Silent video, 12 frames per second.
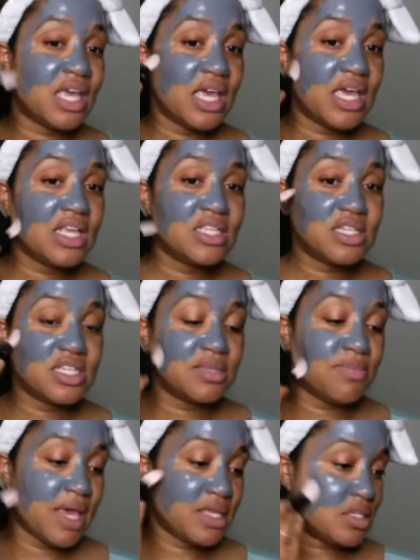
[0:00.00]
it just
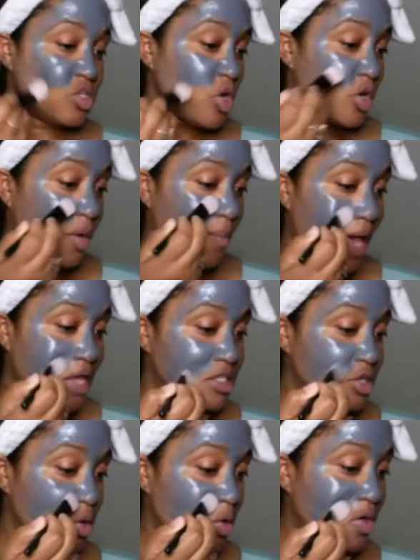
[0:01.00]
makes the charcoal mask
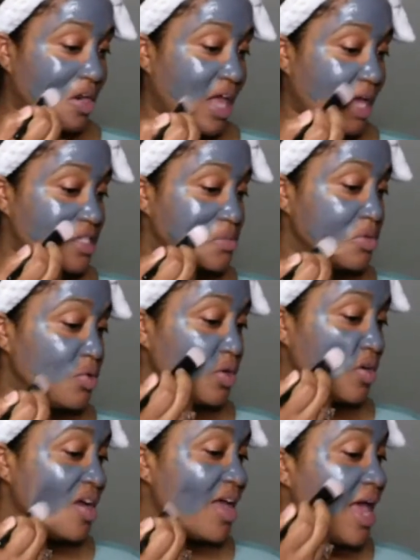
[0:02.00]
go on a lot smoother,